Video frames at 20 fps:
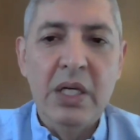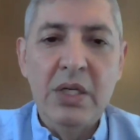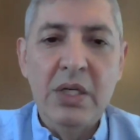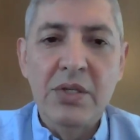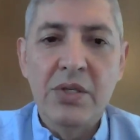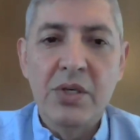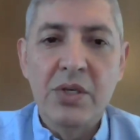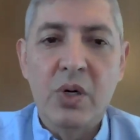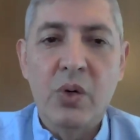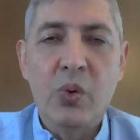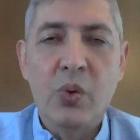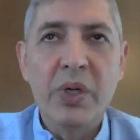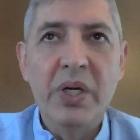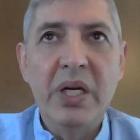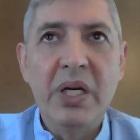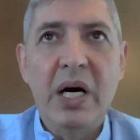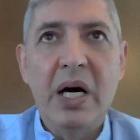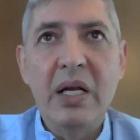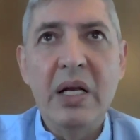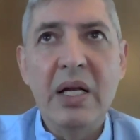So
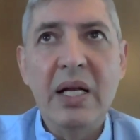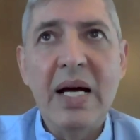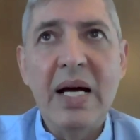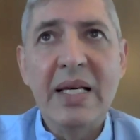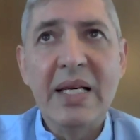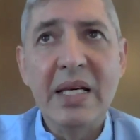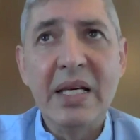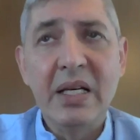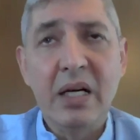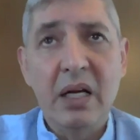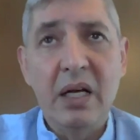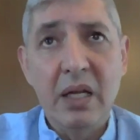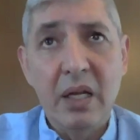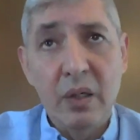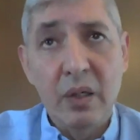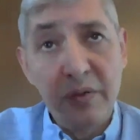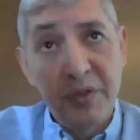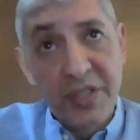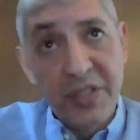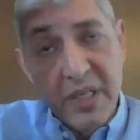we are lacking a lot
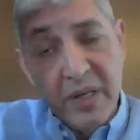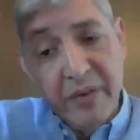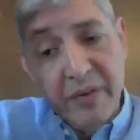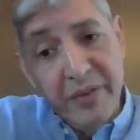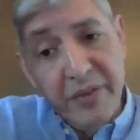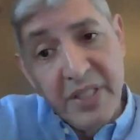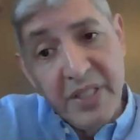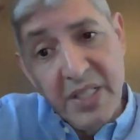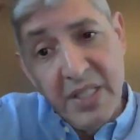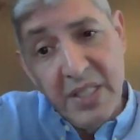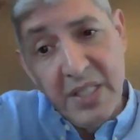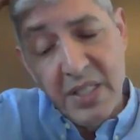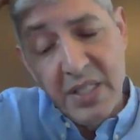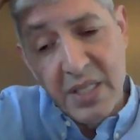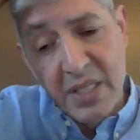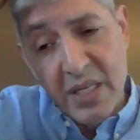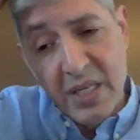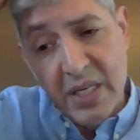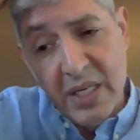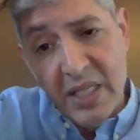of
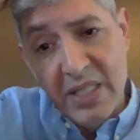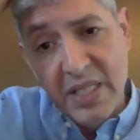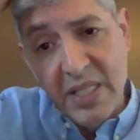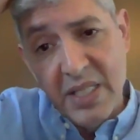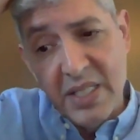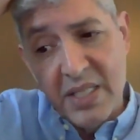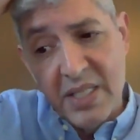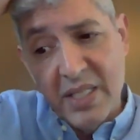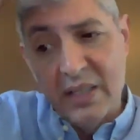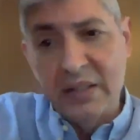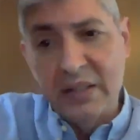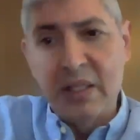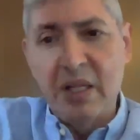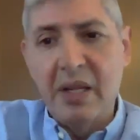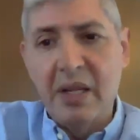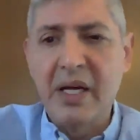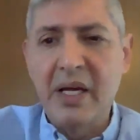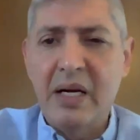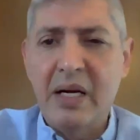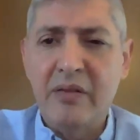services and assistance, and
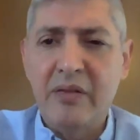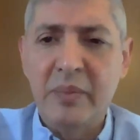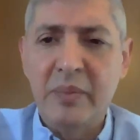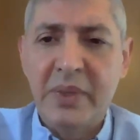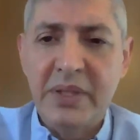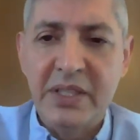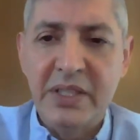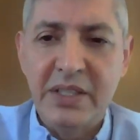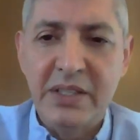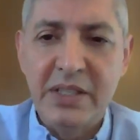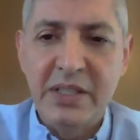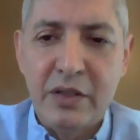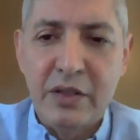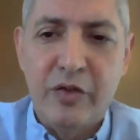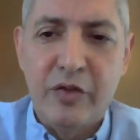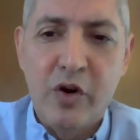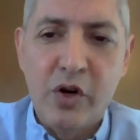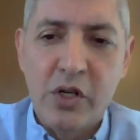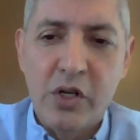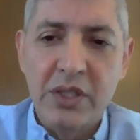the government is not
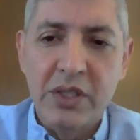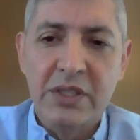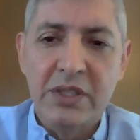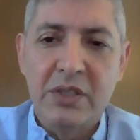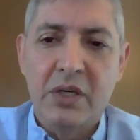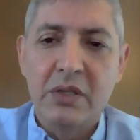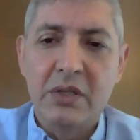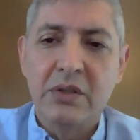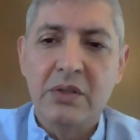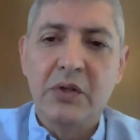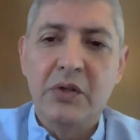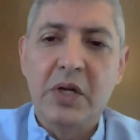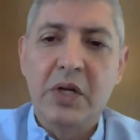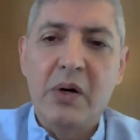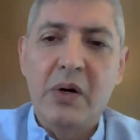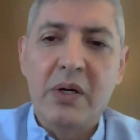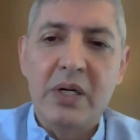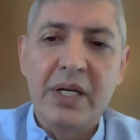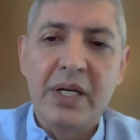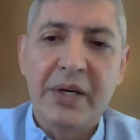focused on
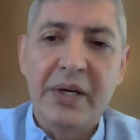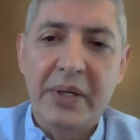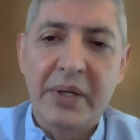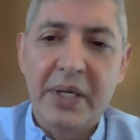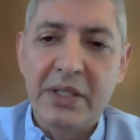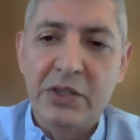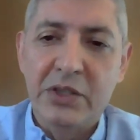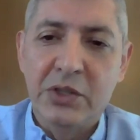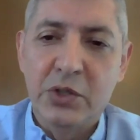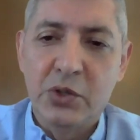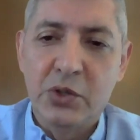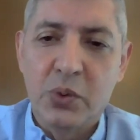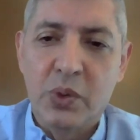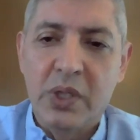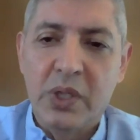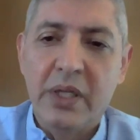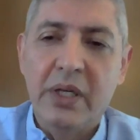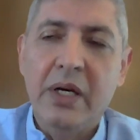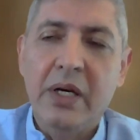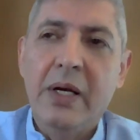our areas
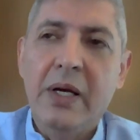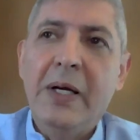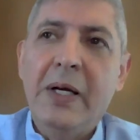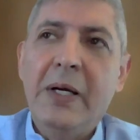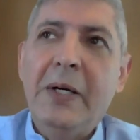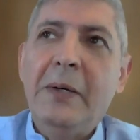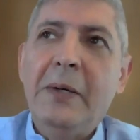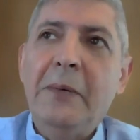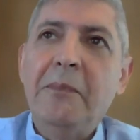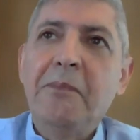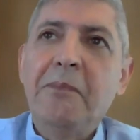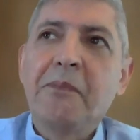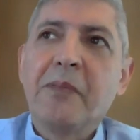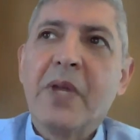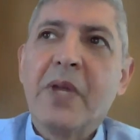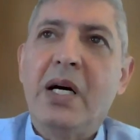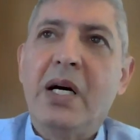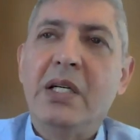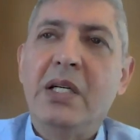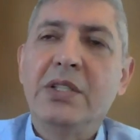usually.
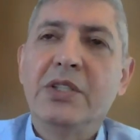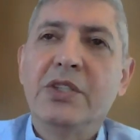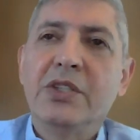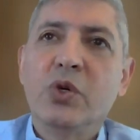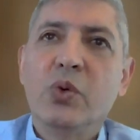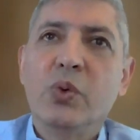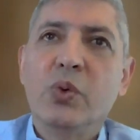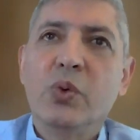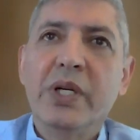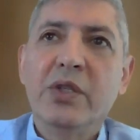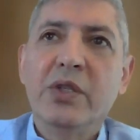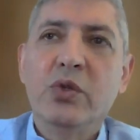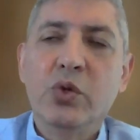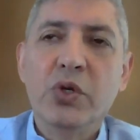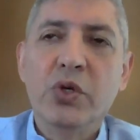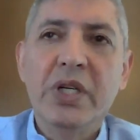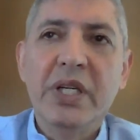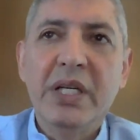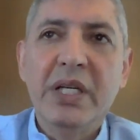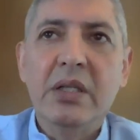So we
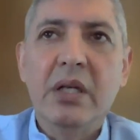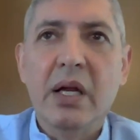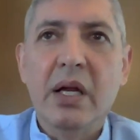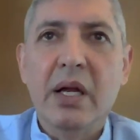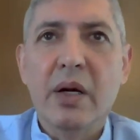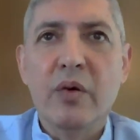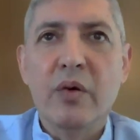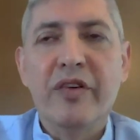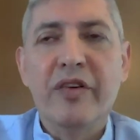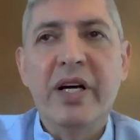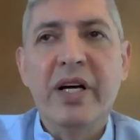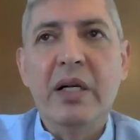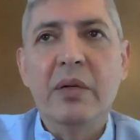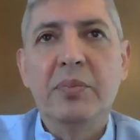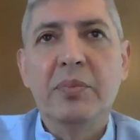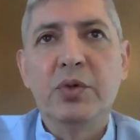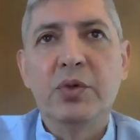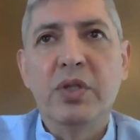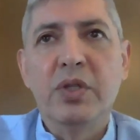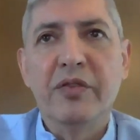do need a lot of
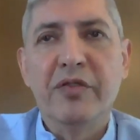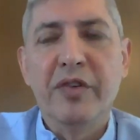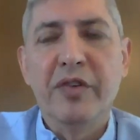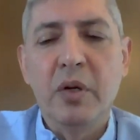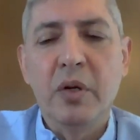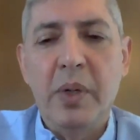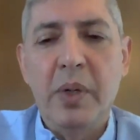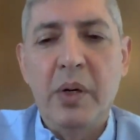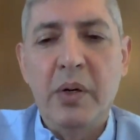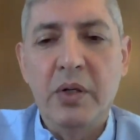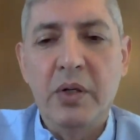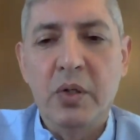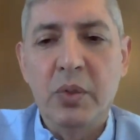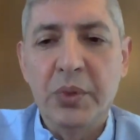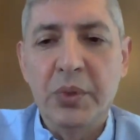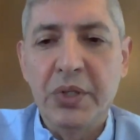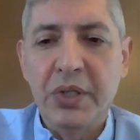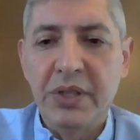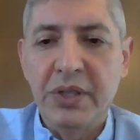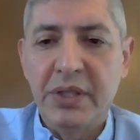help to develop our
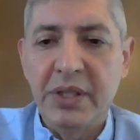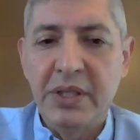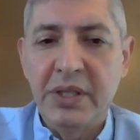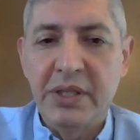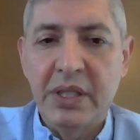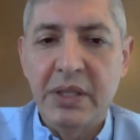communities.